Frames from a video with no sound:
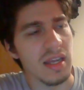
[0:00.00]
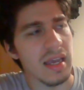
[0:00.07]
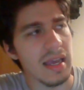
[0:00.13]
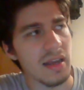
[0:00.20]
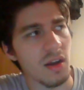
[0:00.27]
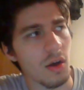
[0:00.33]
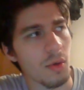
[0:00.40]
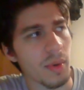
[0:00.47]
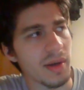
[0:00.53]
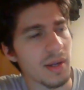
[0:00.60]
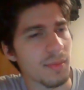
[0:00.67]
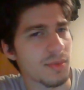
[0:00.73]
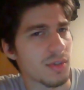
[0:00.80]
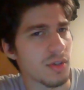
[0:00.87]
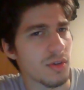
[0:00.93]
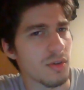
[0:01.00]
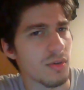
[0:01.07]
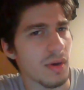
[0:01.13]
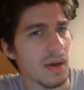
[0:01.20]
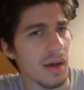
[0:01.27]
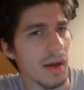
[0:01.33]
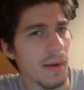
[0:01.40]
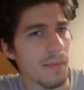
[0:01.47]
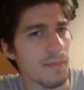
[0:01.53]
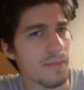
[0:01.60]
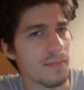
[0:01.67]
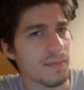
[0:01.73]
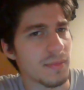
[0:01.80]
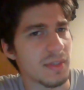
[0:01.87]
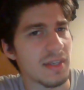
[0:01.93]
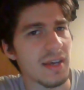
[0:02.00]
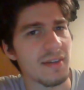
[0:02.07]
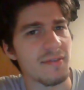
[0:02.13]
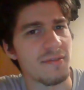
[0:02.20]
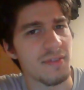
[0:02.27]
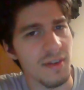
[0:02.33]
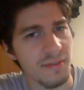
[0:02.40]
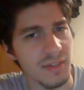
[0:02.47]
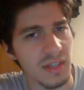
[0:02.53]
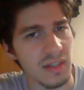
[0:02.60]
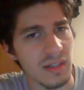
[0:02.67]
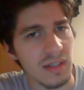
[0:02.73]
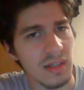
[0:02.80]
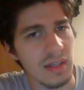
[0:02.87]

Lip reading: and all the way up to 1050,